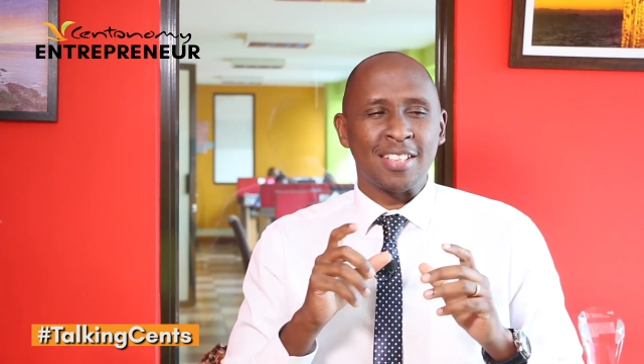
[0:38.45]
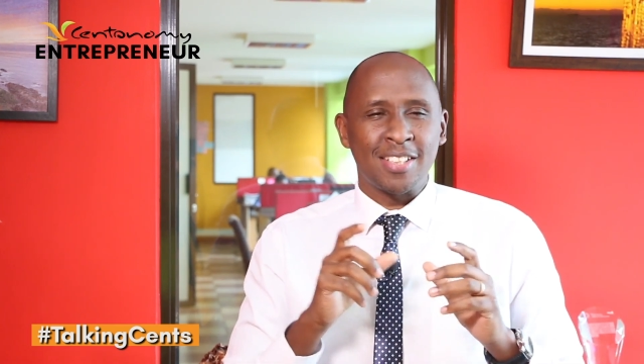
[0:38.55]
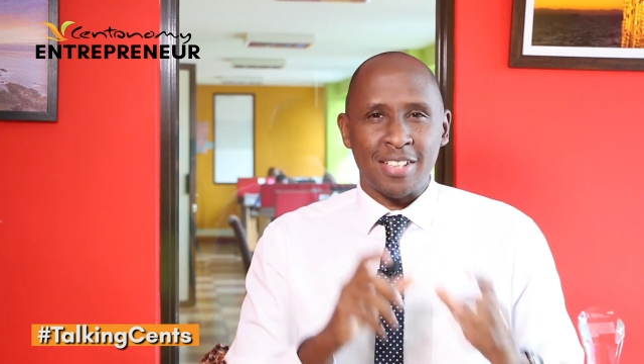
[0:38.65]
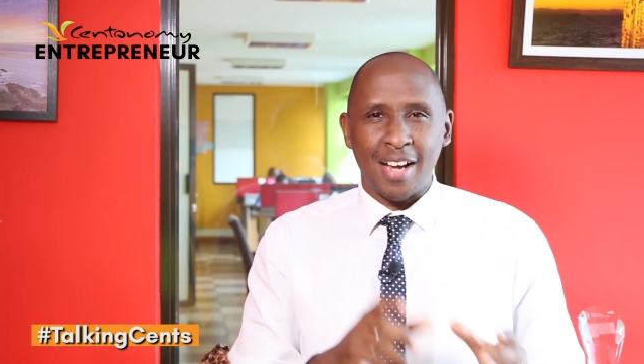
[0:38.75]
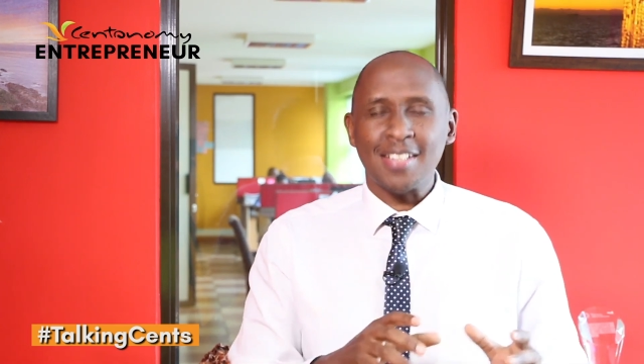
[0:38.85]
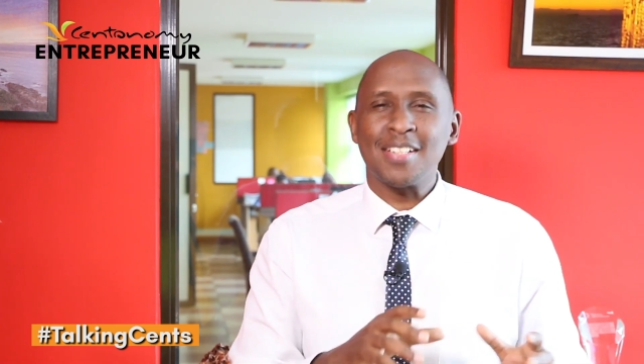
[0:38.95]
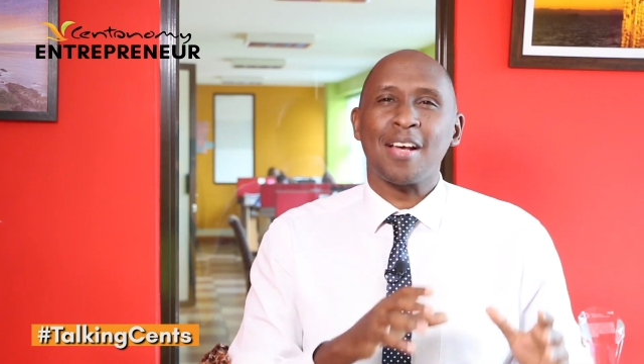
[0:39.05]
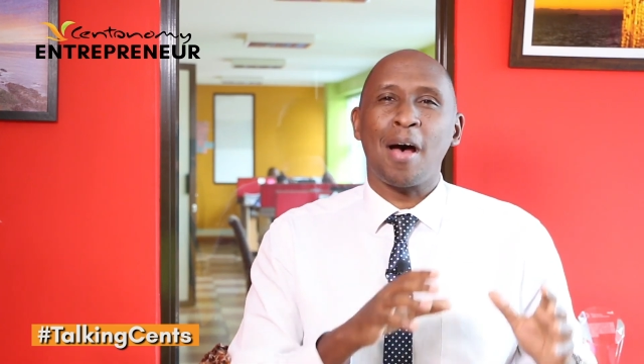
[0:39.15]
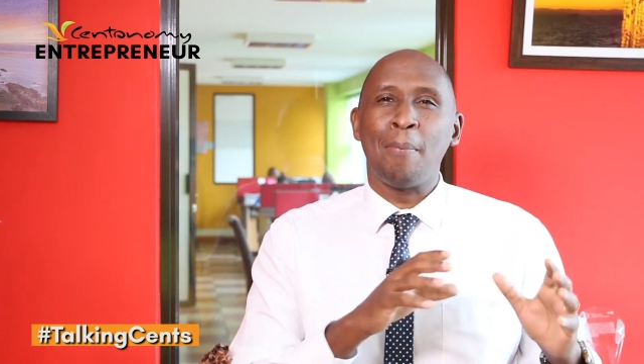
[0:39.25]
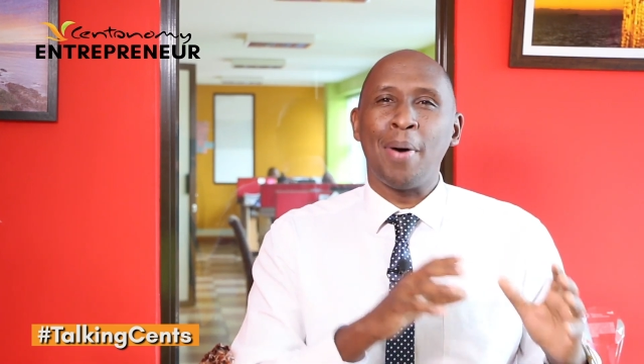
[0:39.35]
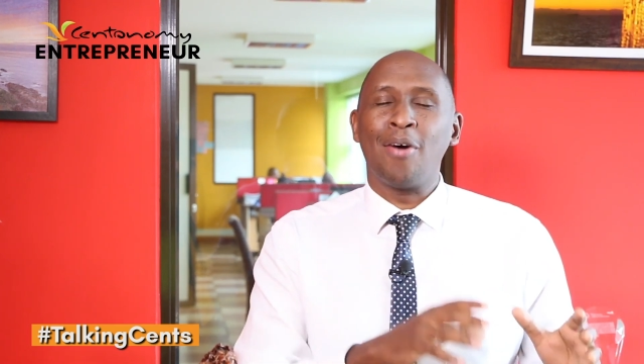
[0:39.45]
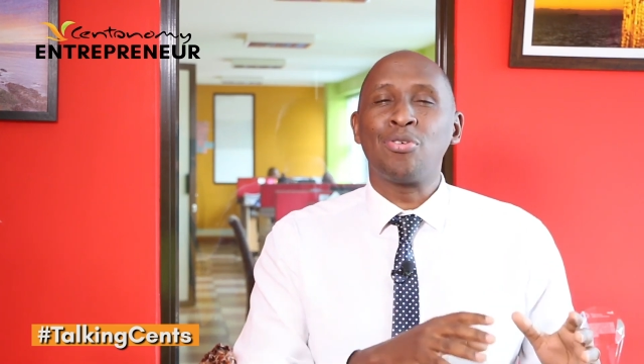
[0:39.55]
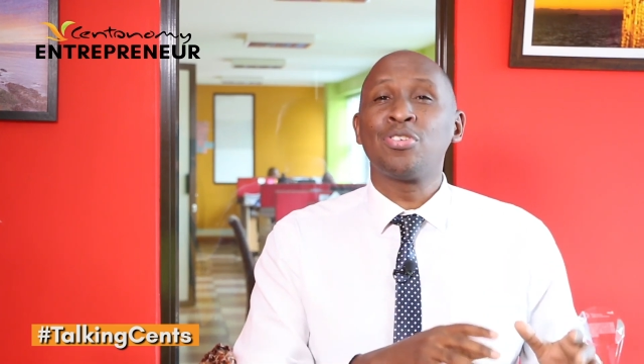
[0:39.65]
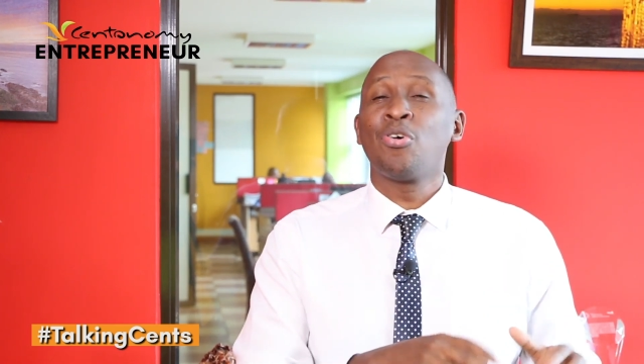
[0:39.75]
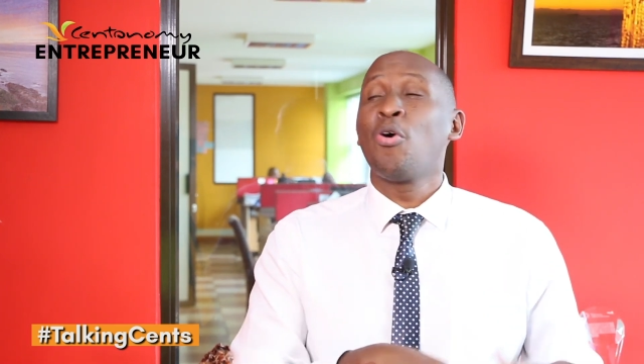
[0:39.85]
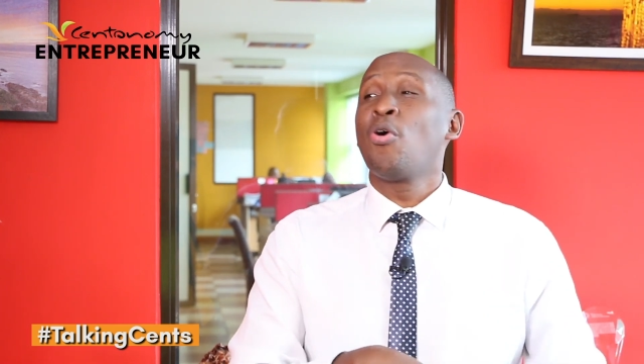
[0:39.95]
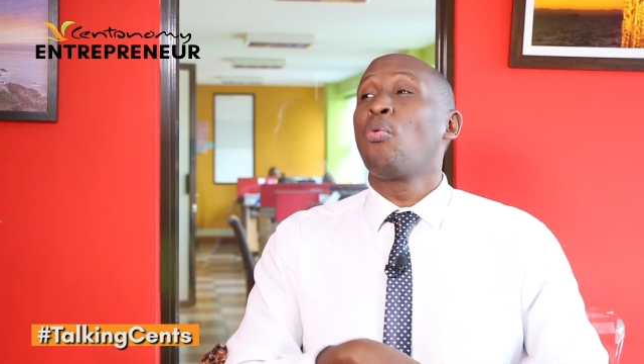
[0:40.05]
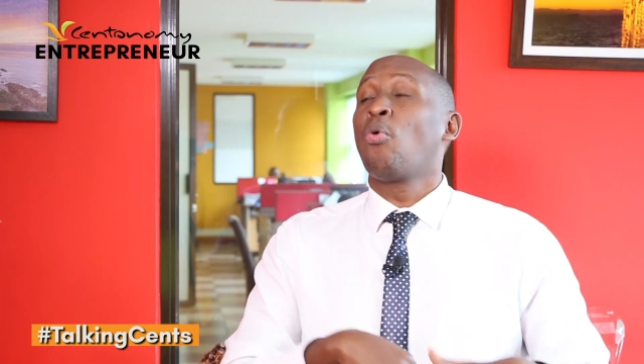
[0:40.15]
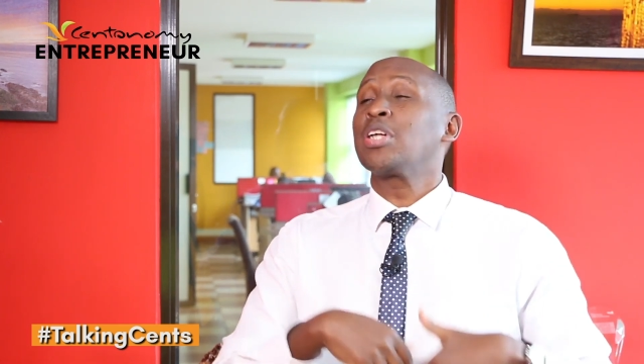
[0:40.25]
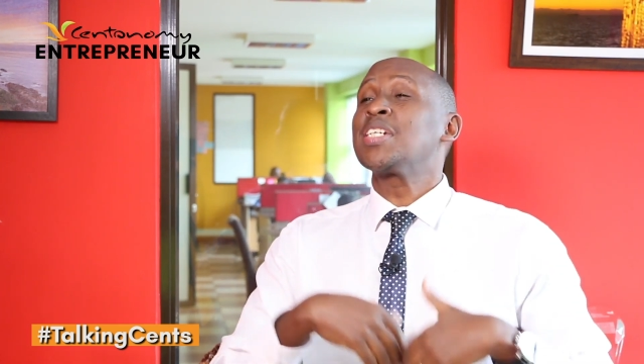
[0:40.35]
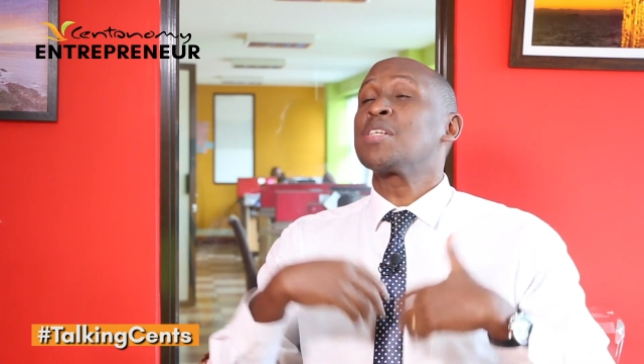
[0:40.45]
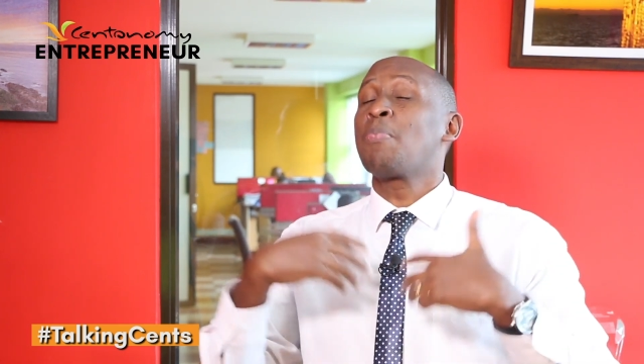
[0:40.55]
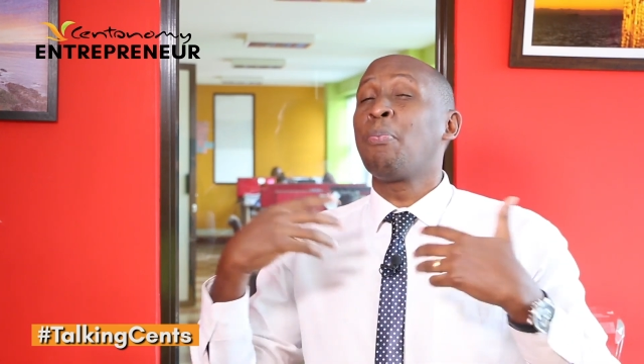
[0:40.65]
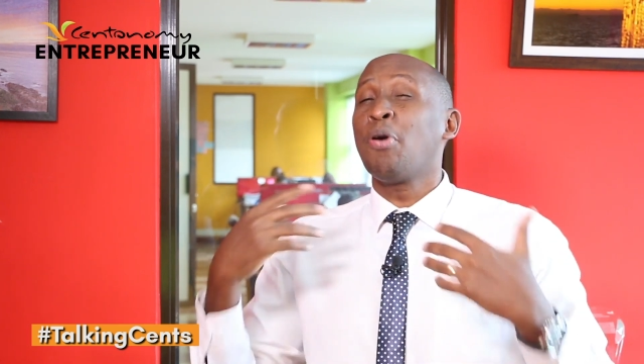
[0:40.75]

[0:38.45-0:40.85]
just about what is